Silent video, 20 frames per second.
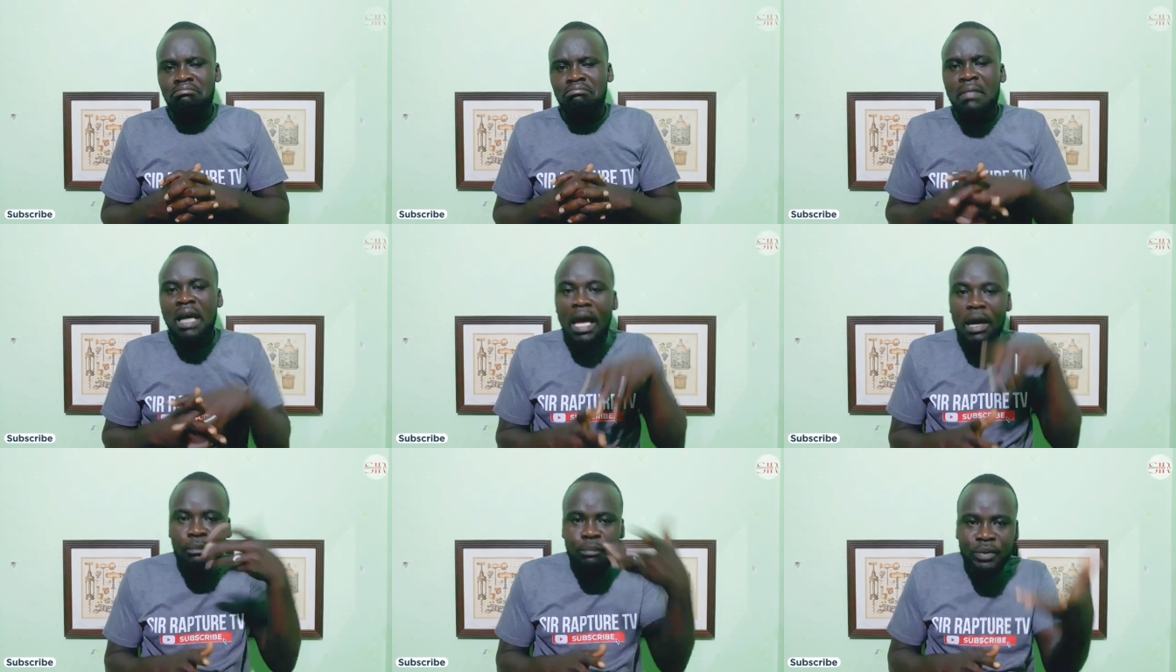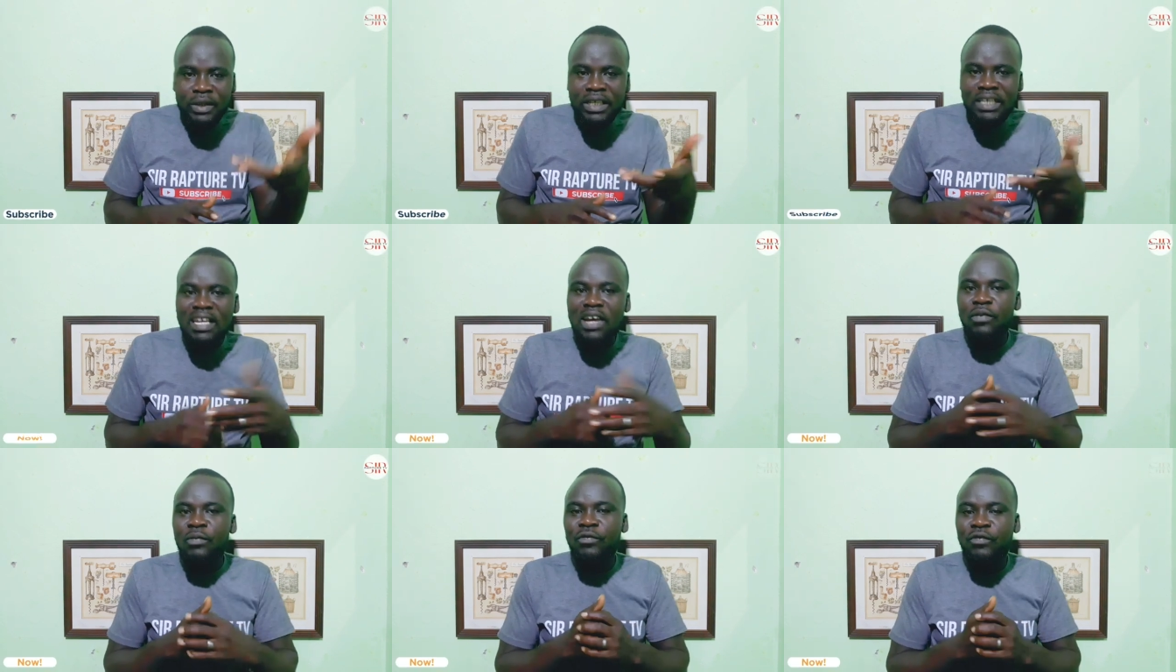Maybe
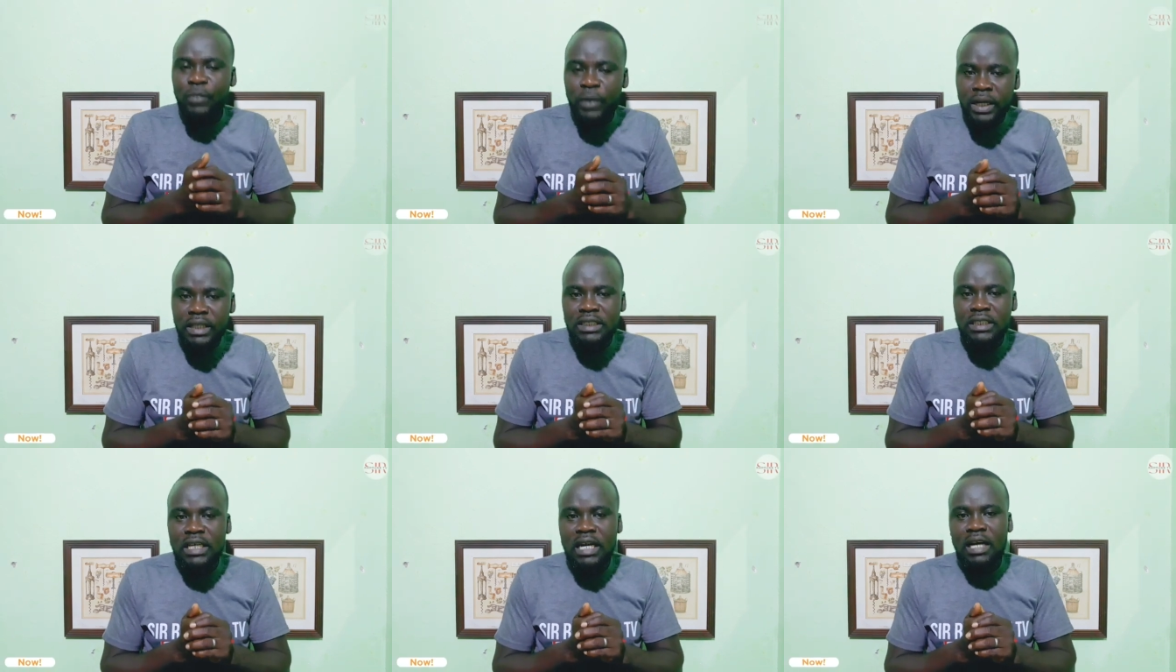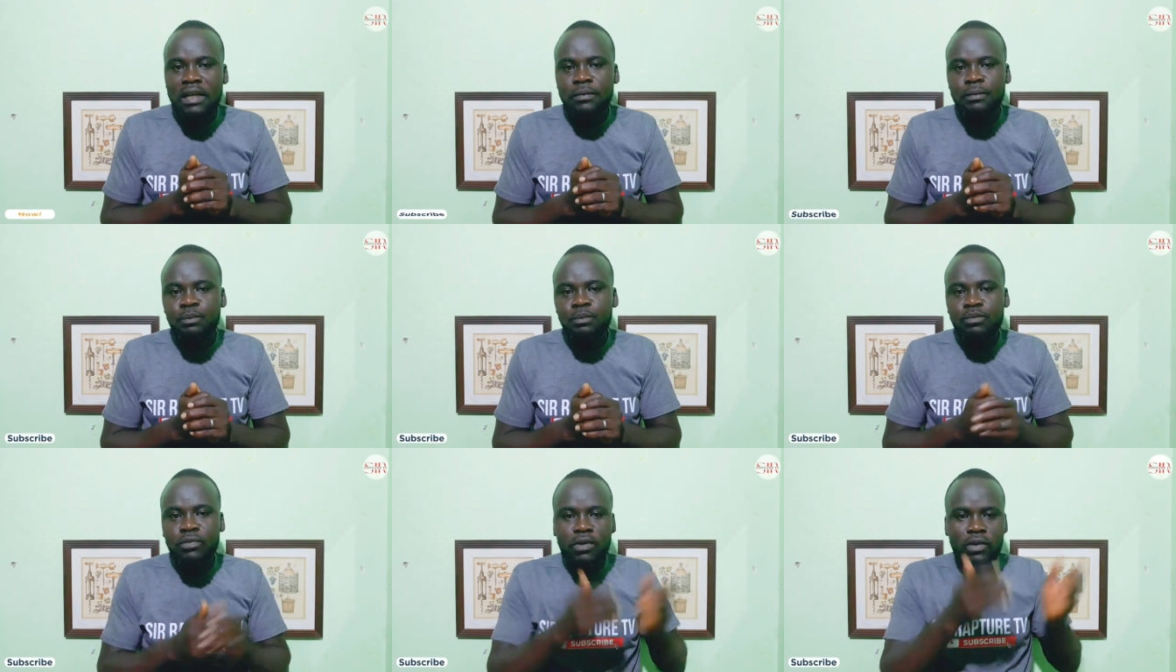the pressure
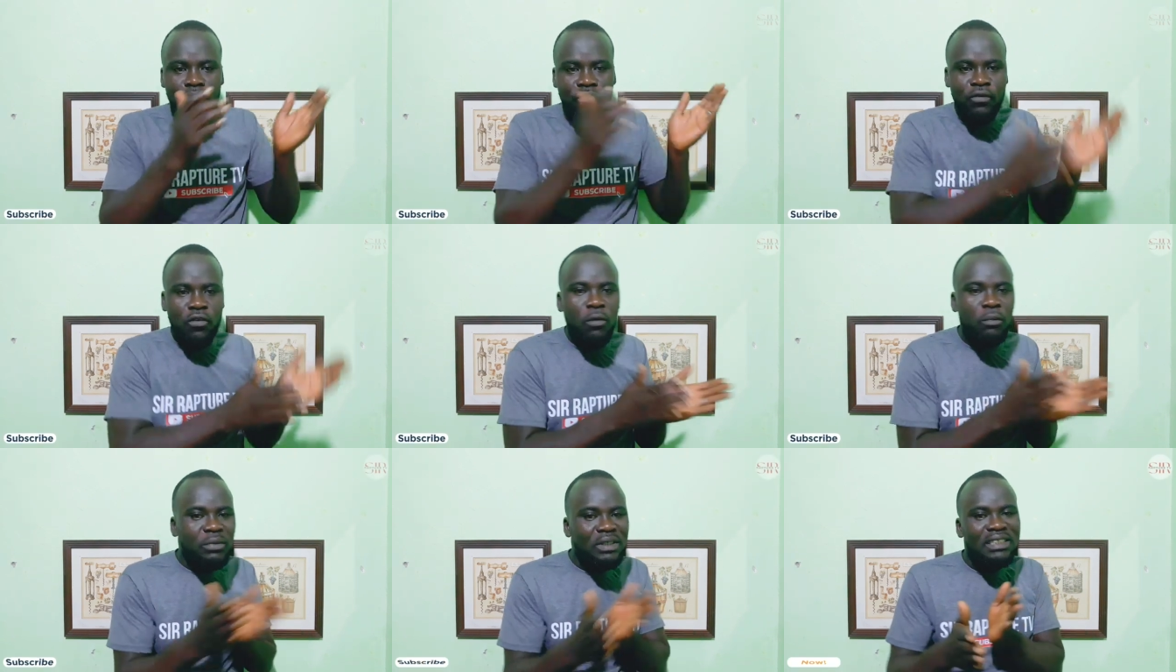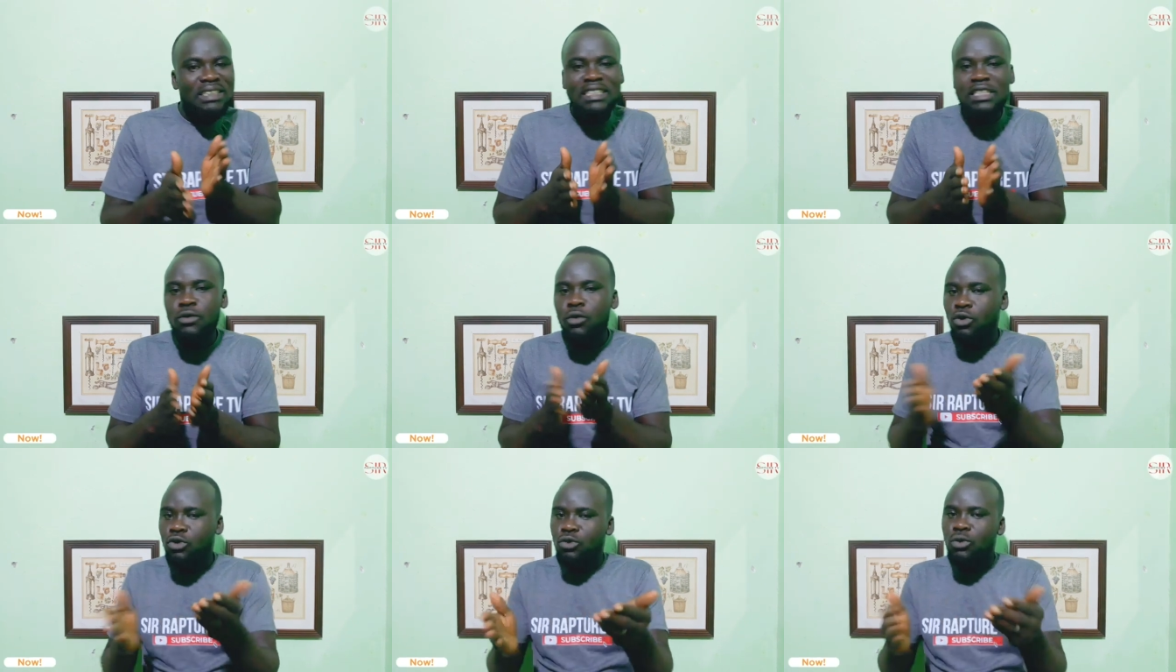from his G
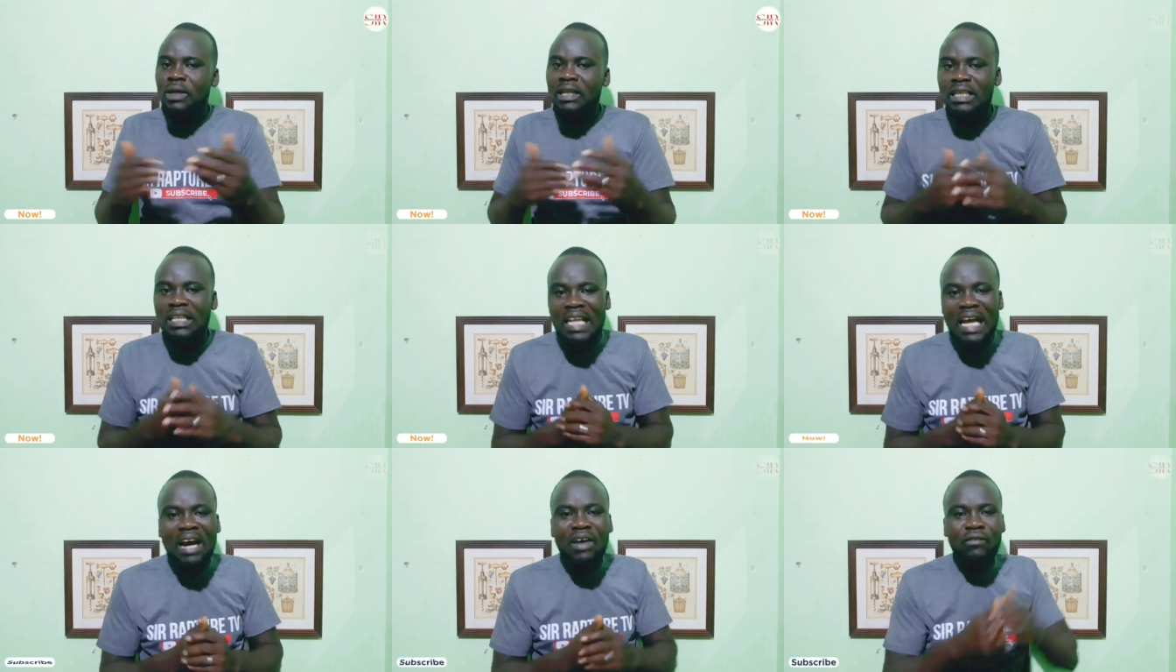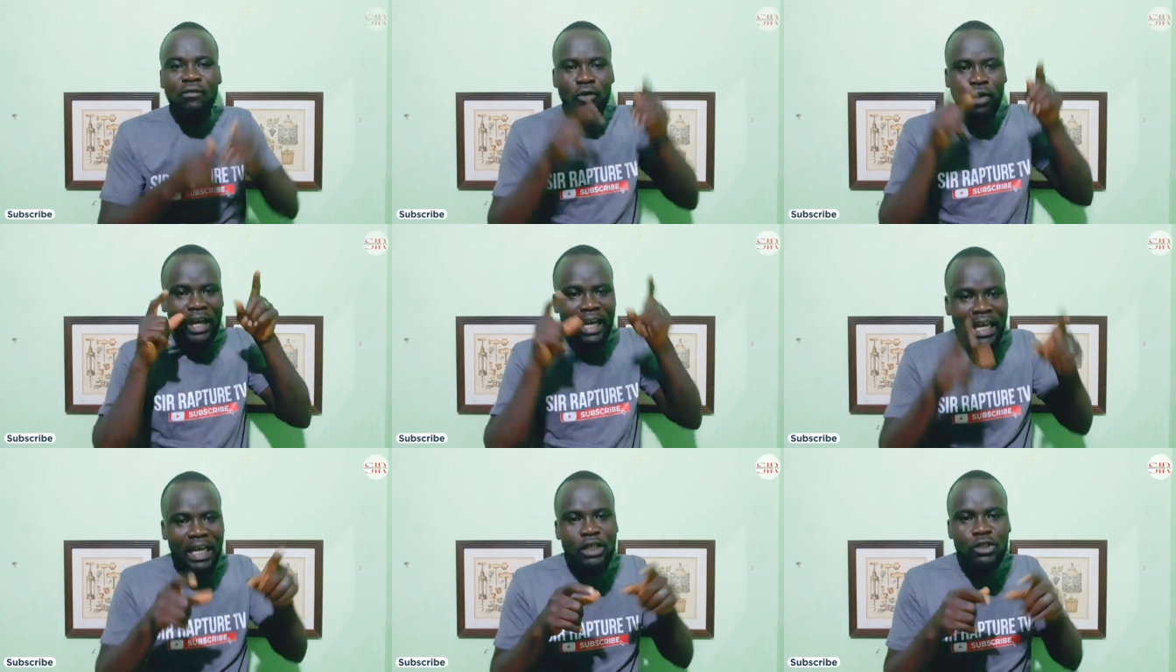was not enough for
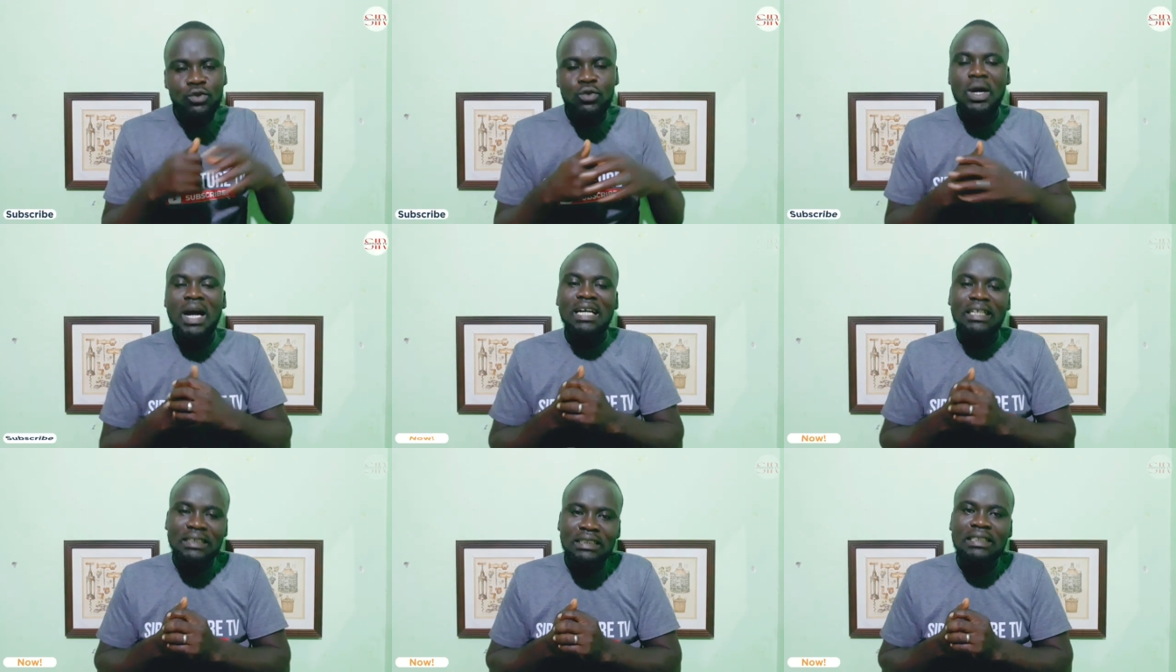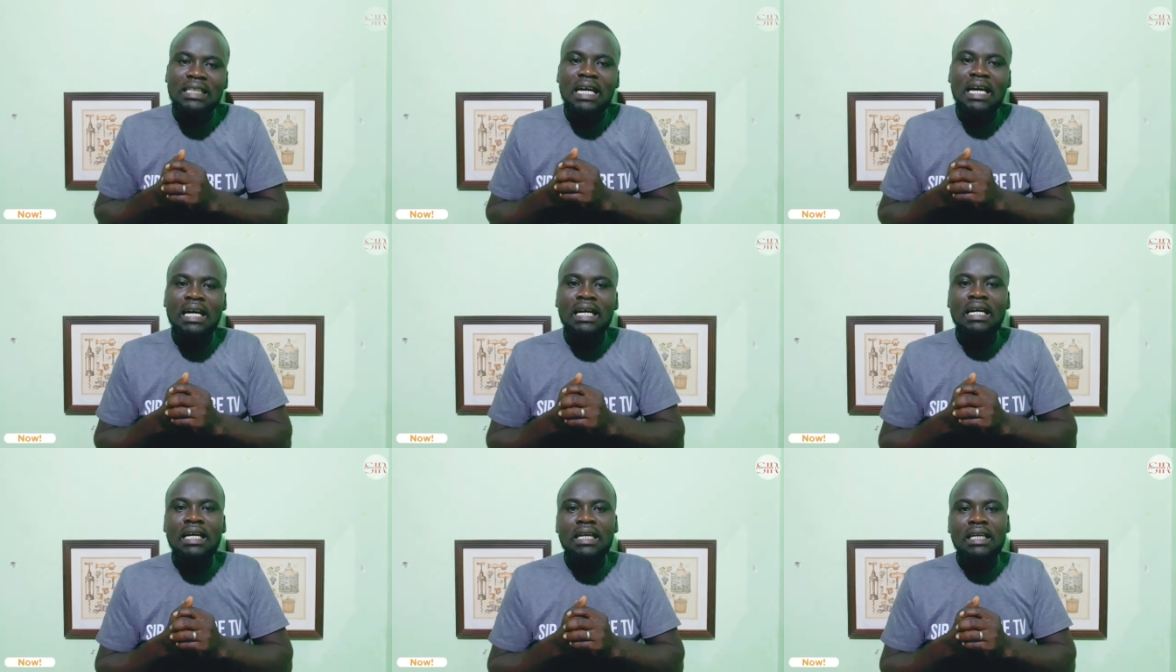her to
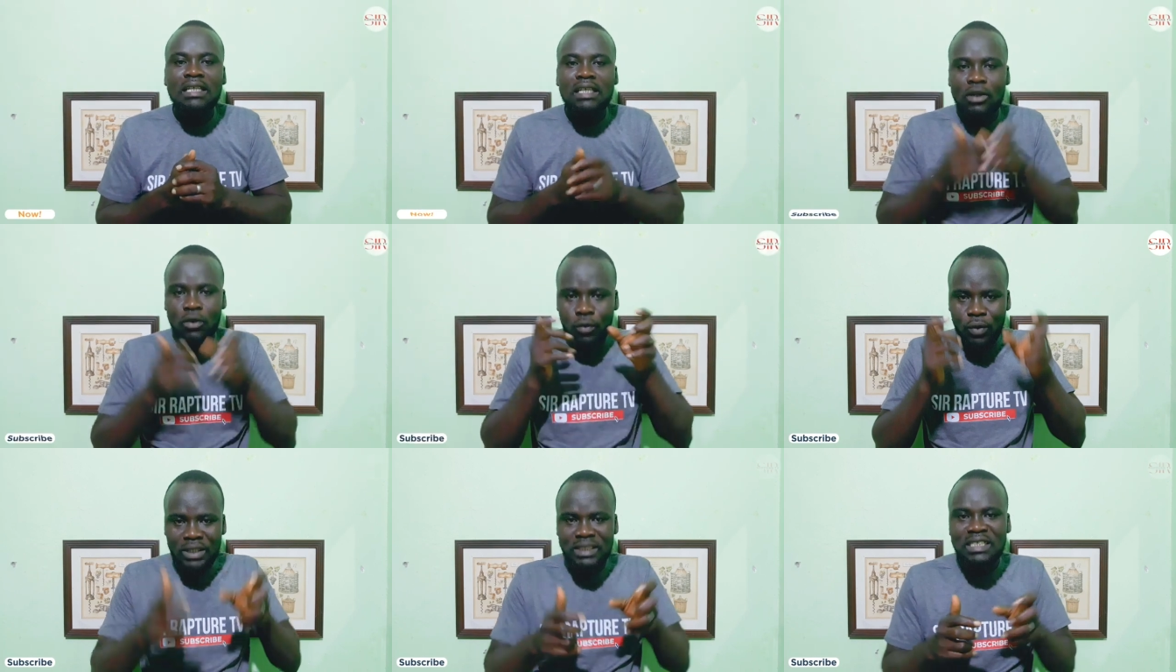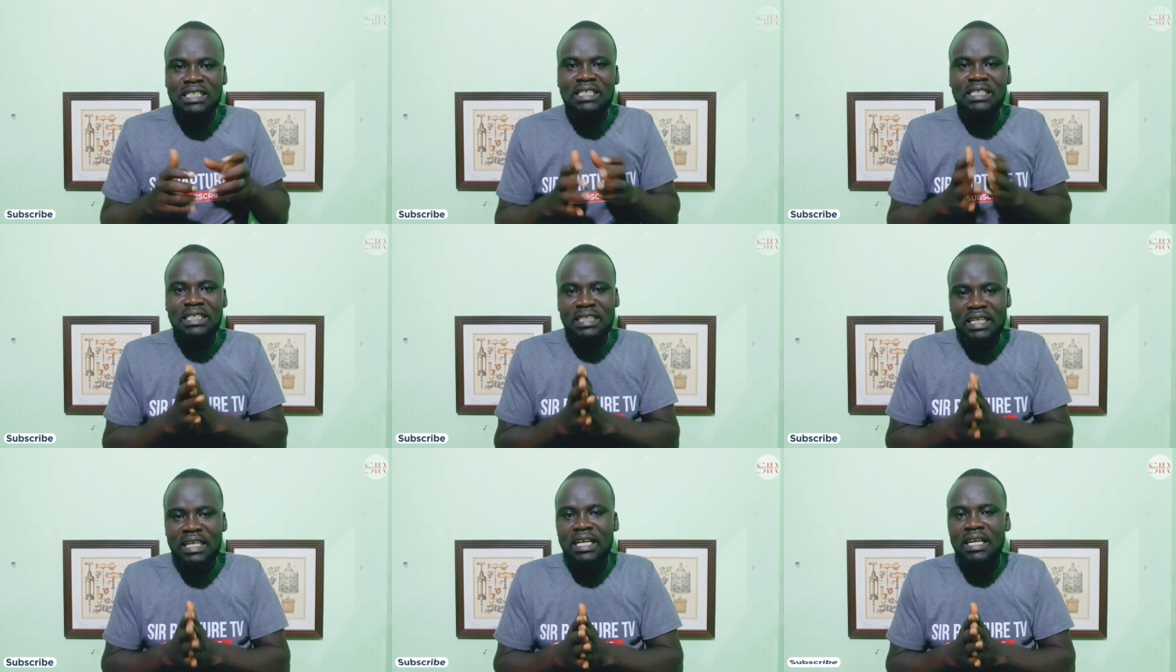answer the question,
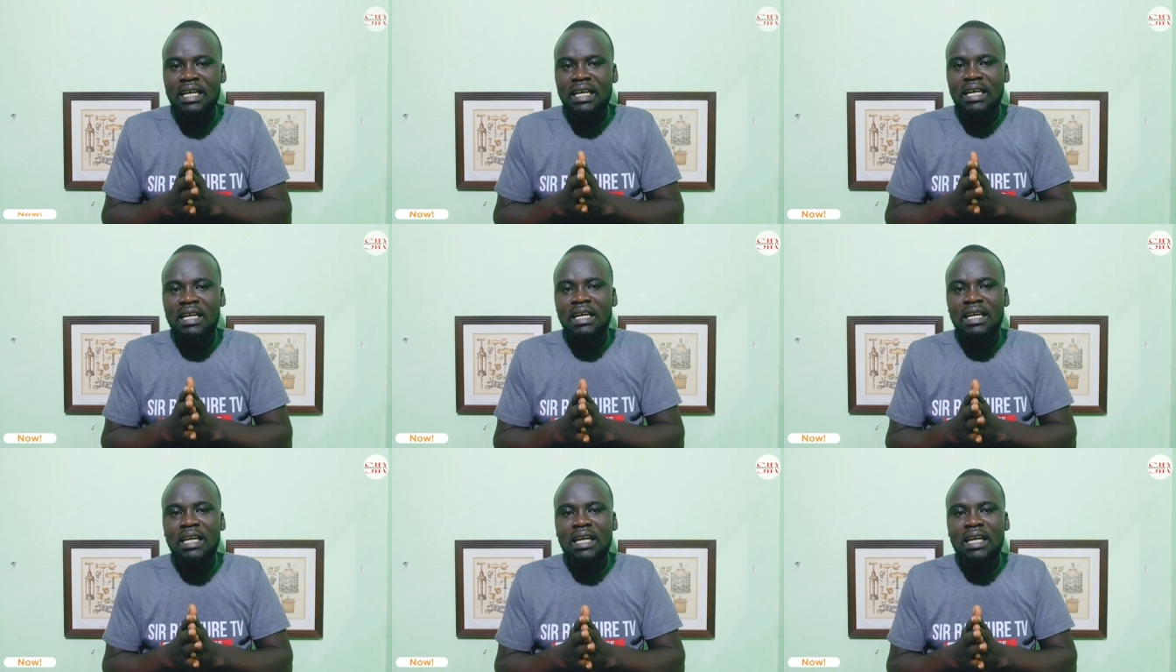say,